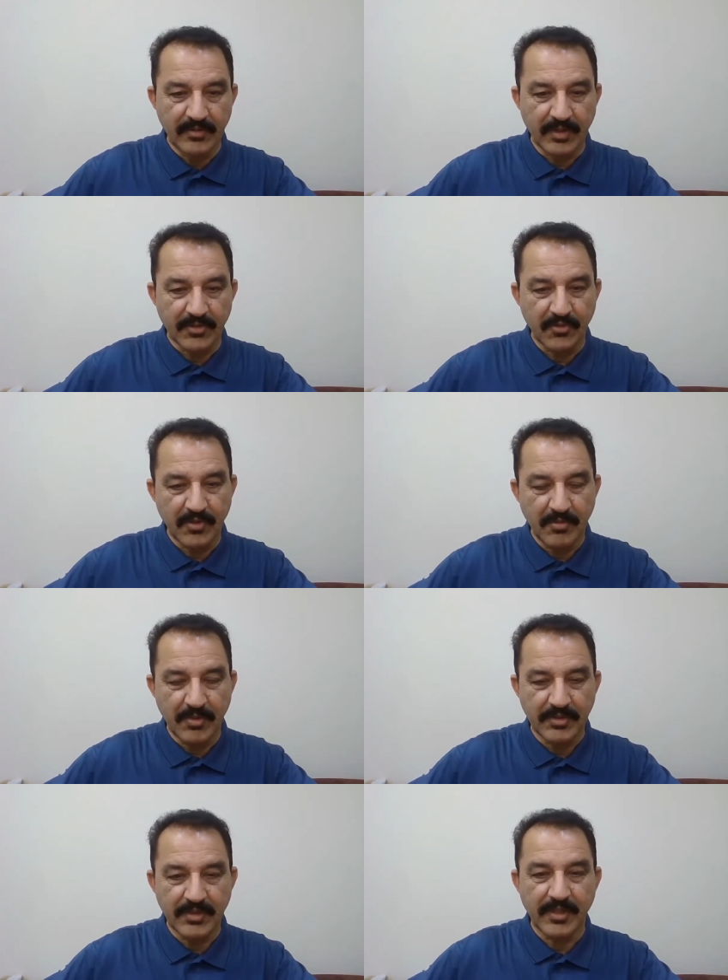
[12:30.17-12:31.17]
thank you very
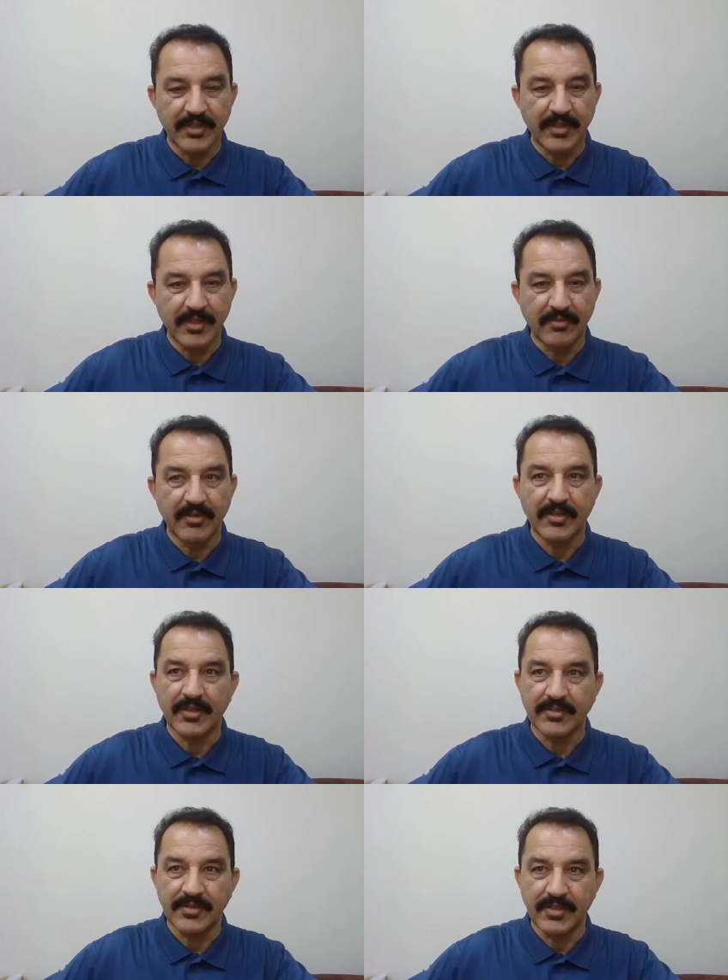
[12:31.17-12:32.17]
much and have a
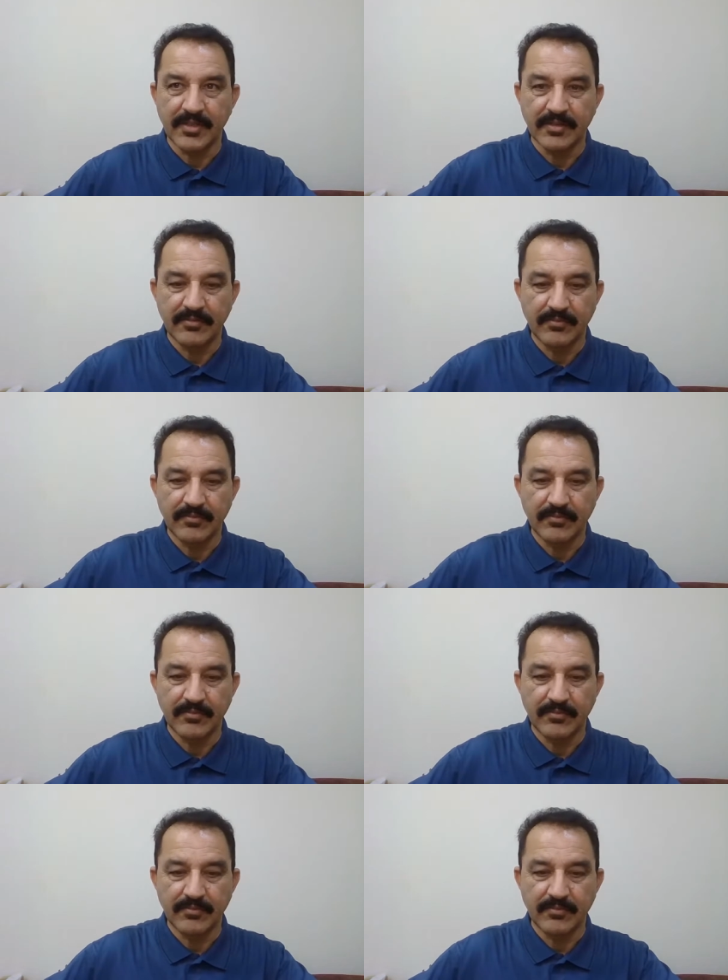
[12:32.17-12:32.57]
nice day.